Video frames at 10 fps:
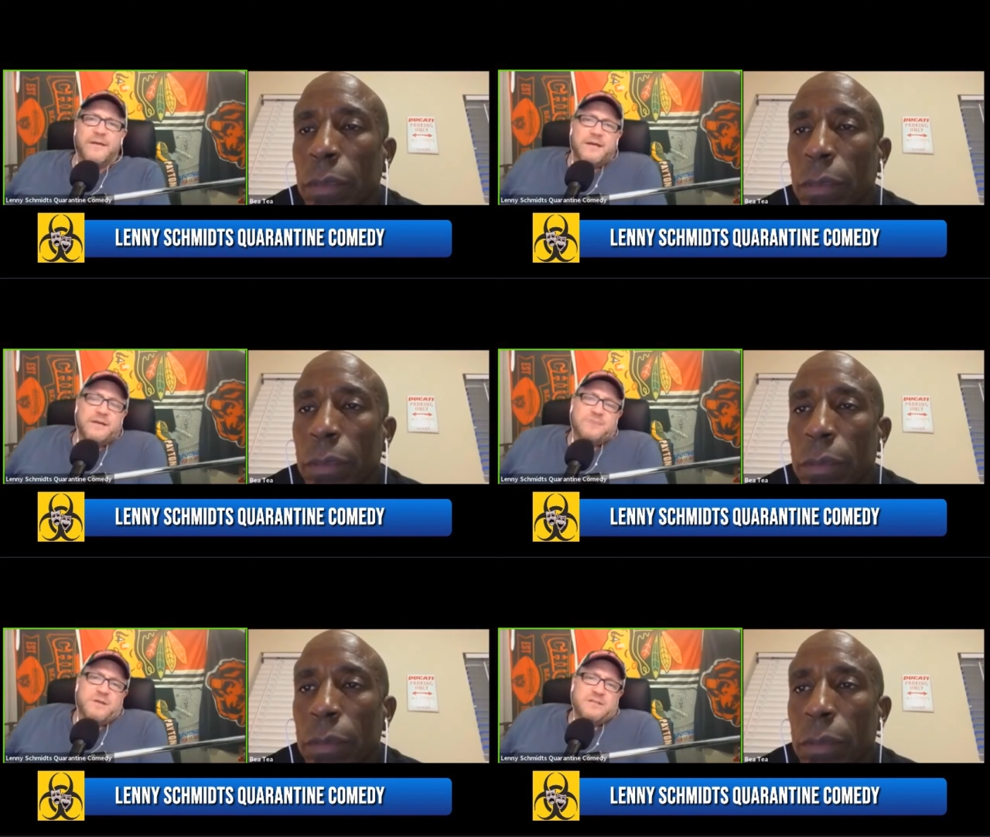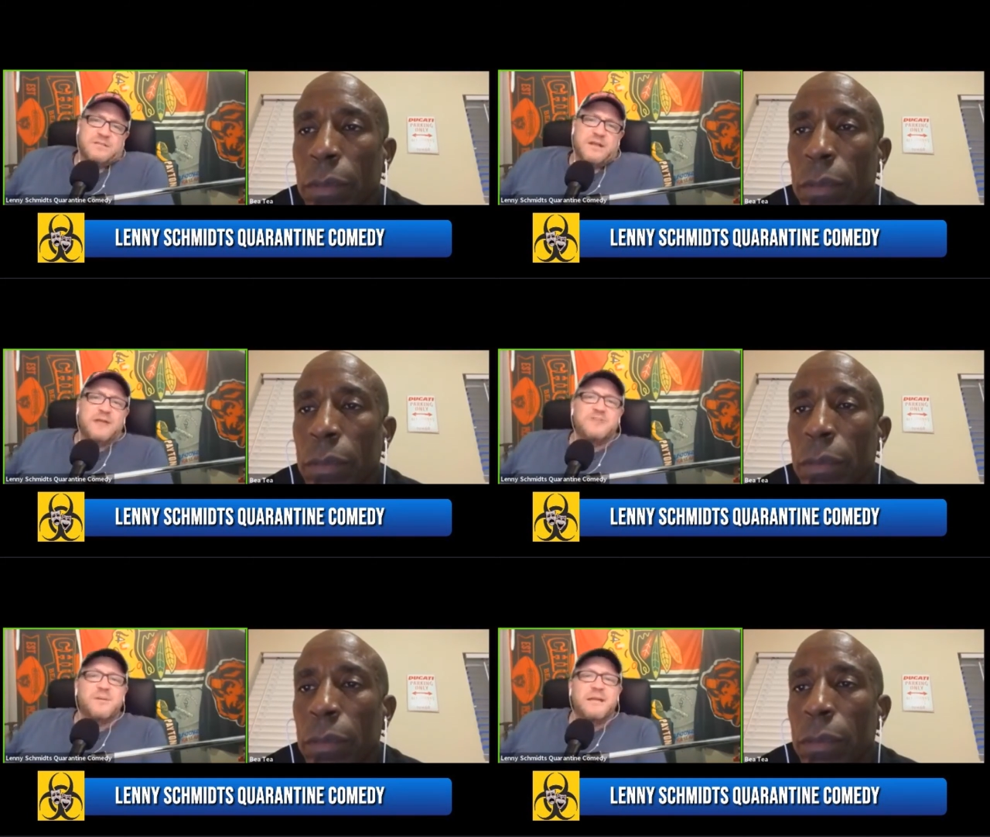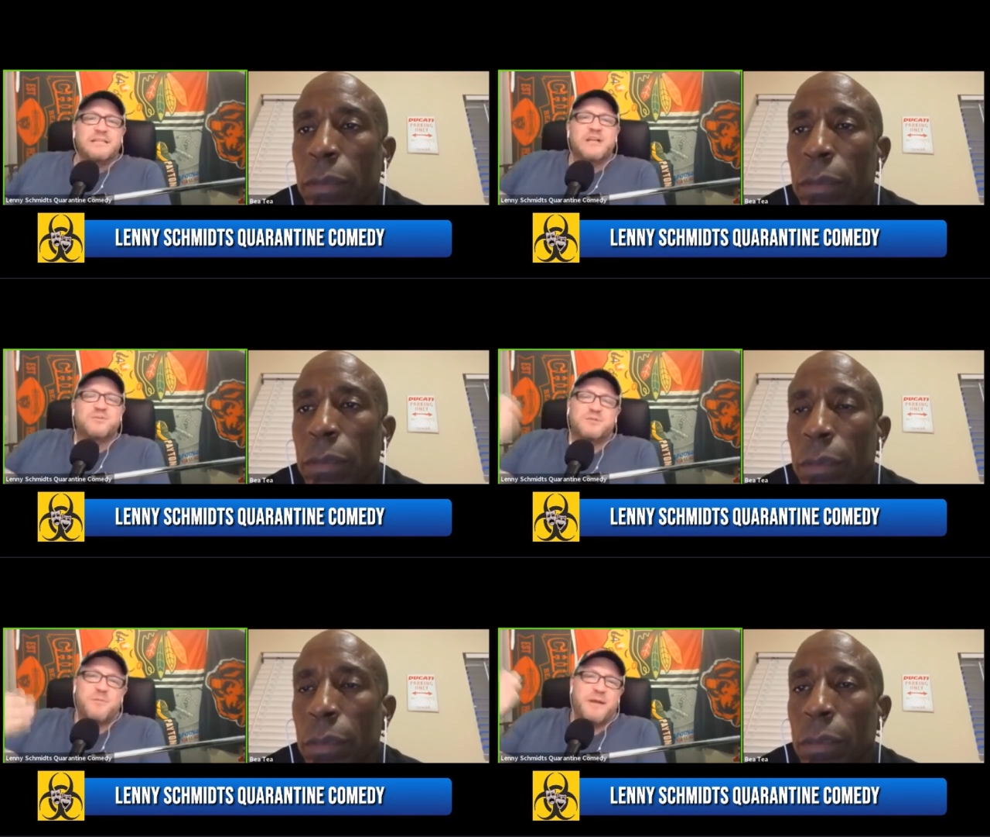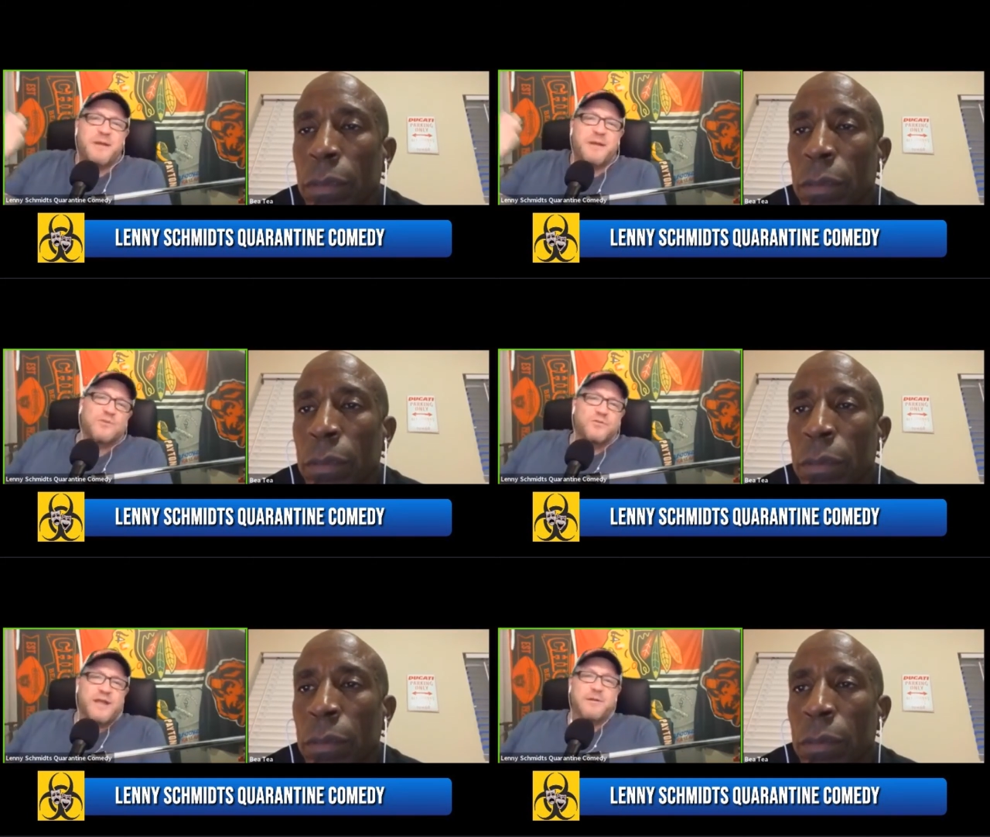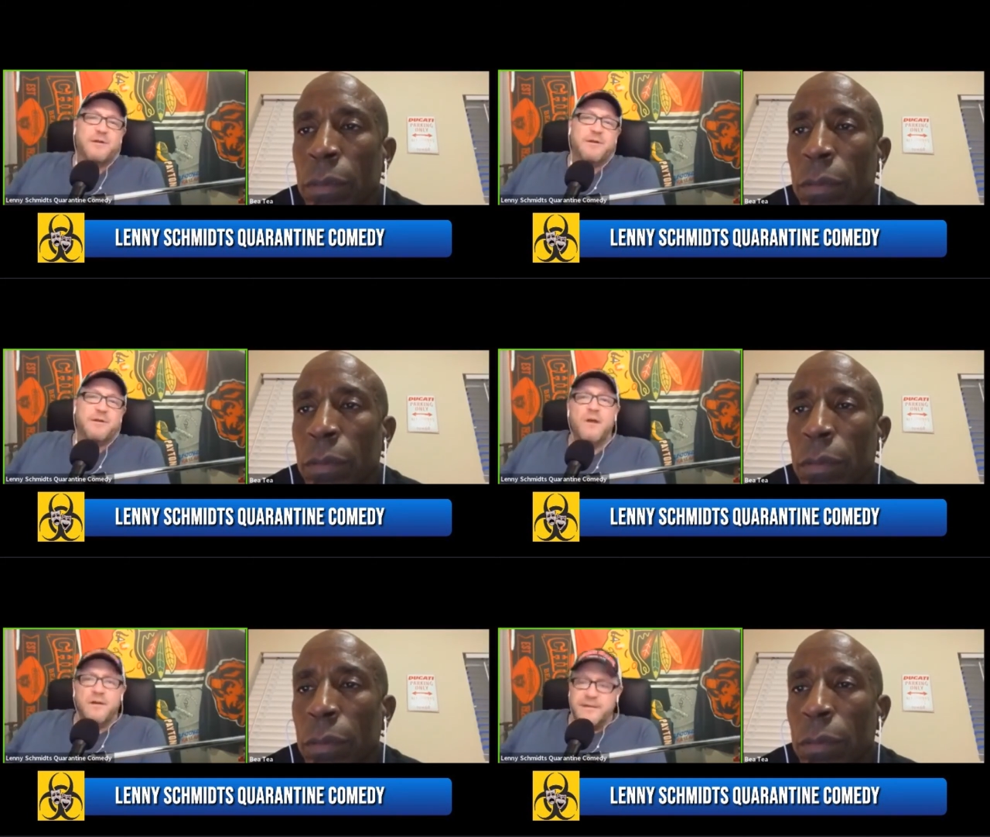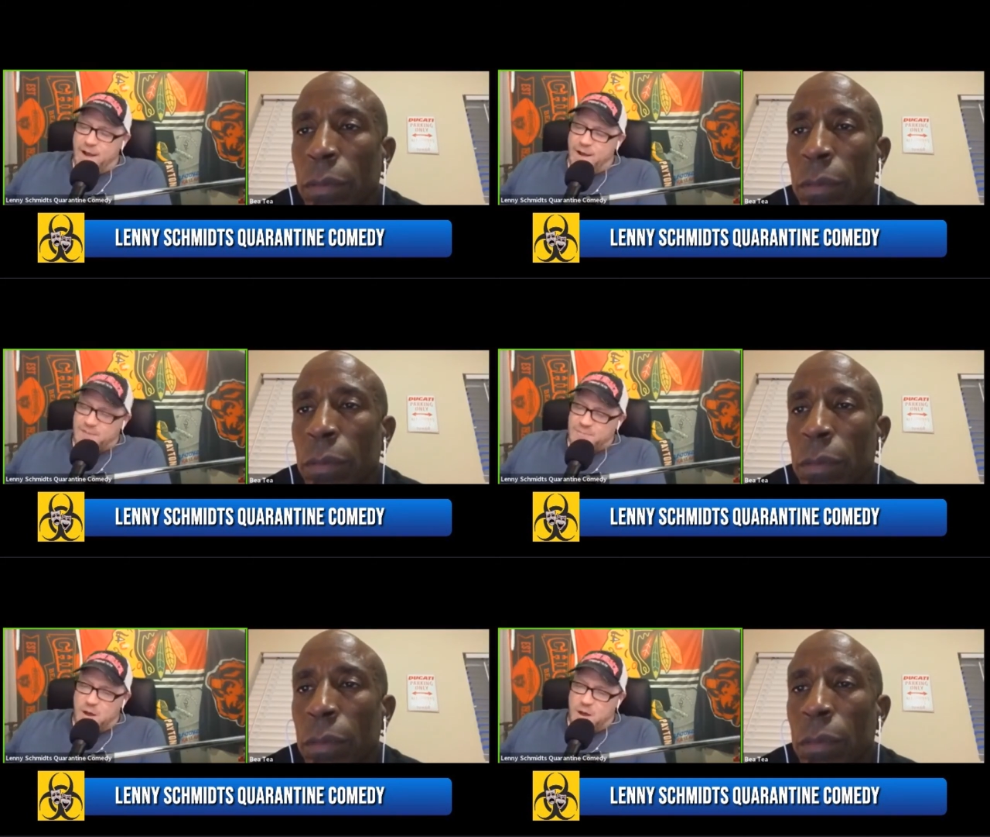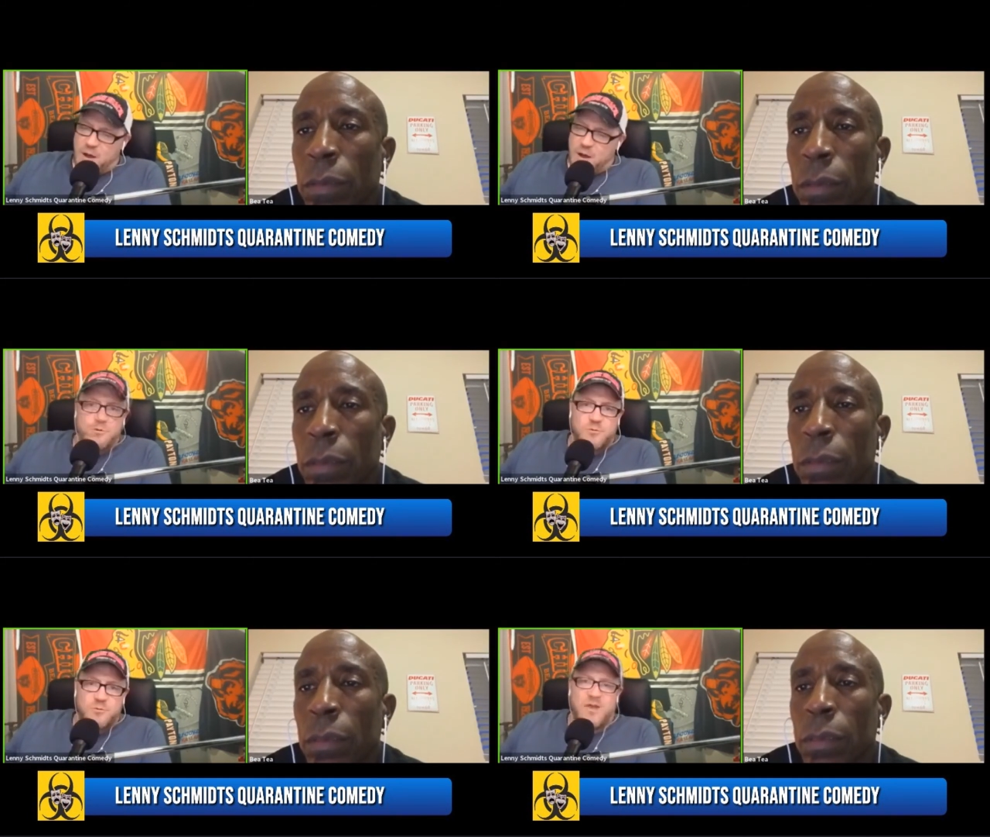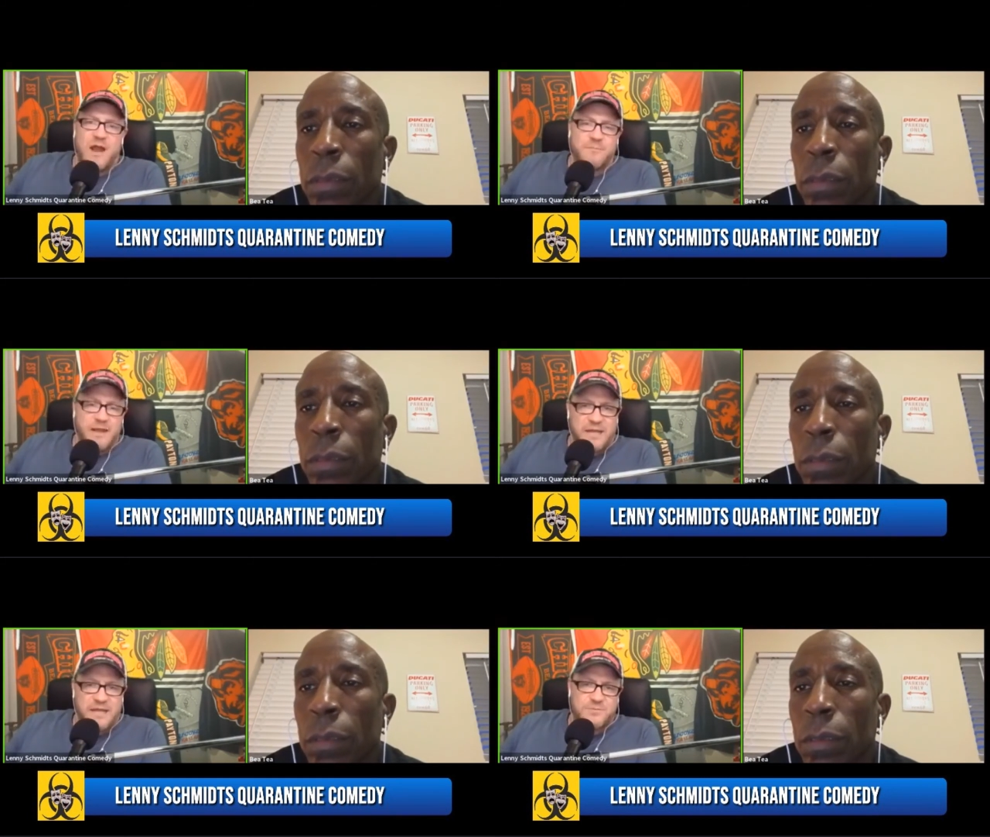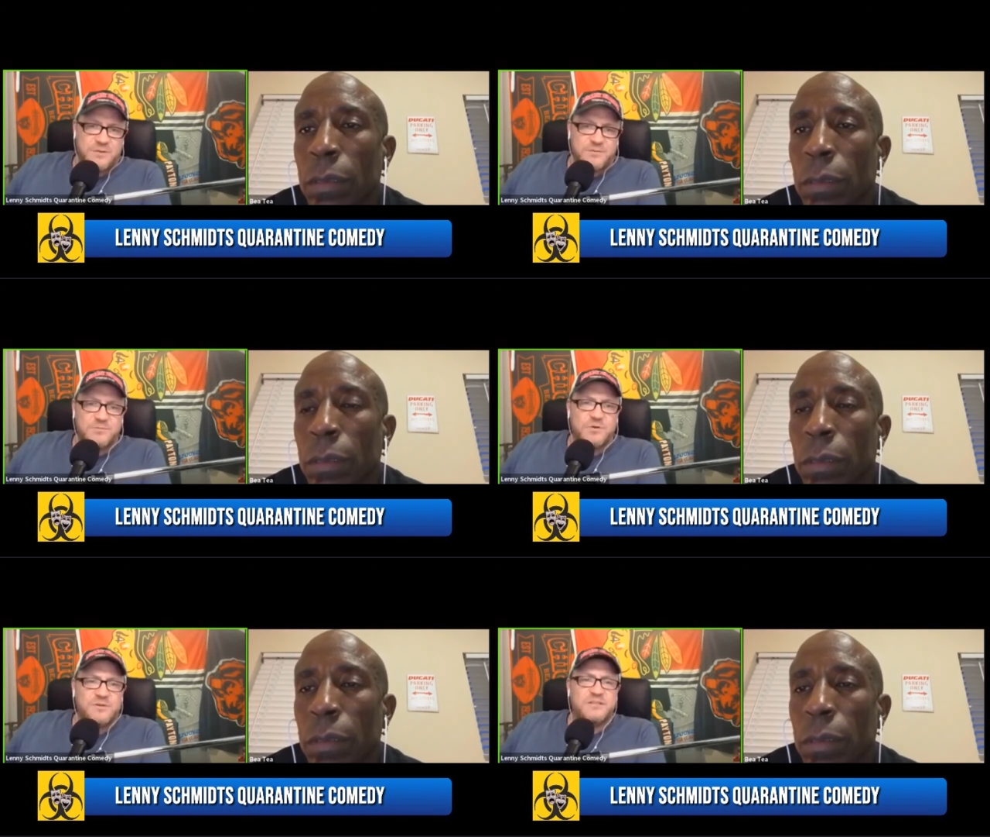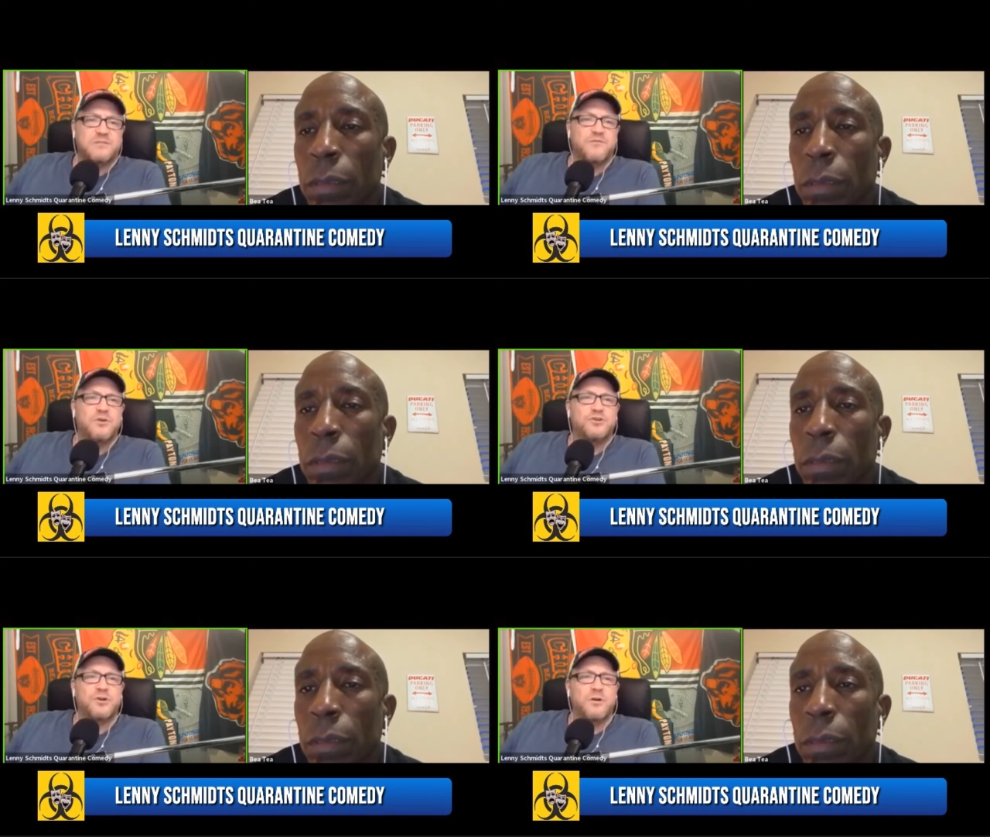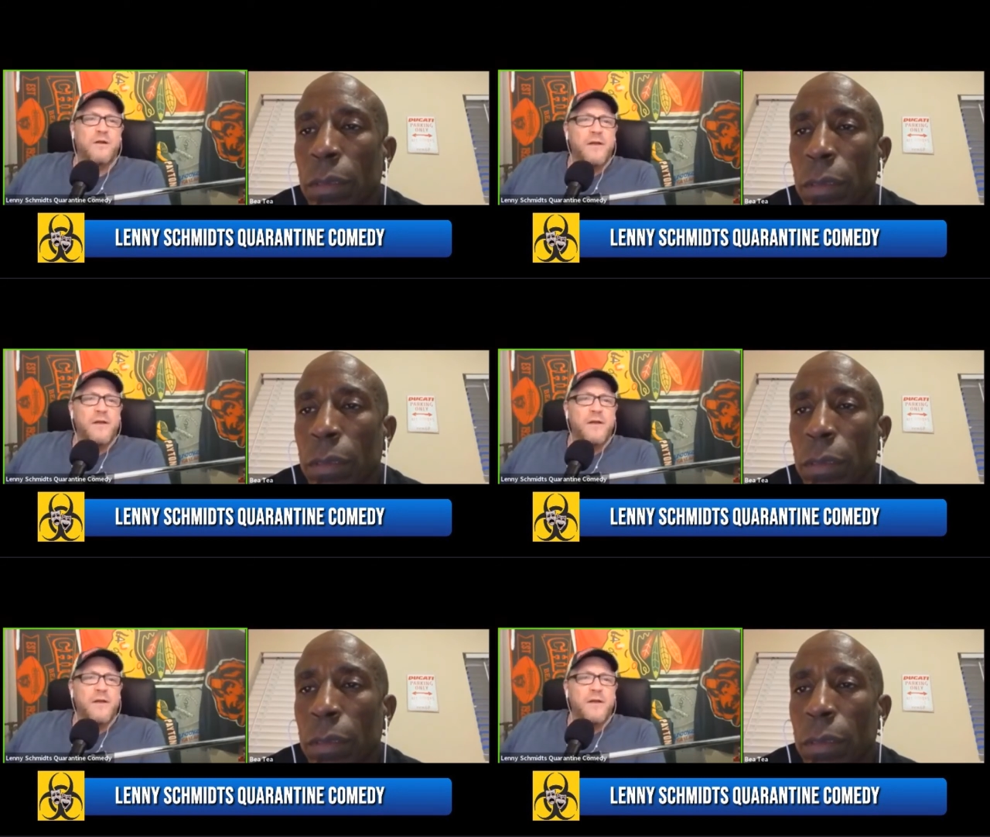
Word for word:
Speaker 1: it, it doesn't to me it's not so much about being a household name anymore now it's about being able to provide my kids with some sort of decent future